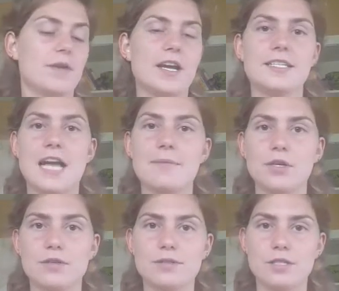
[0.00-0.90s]
And anytime
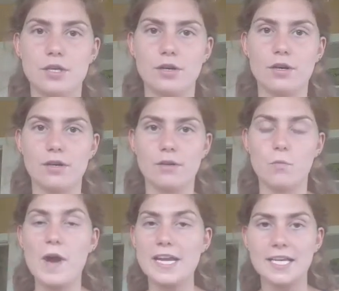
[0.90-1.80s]

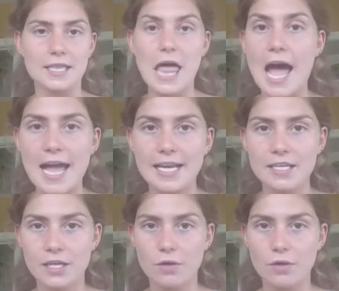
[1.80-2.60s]
you're waiting in line,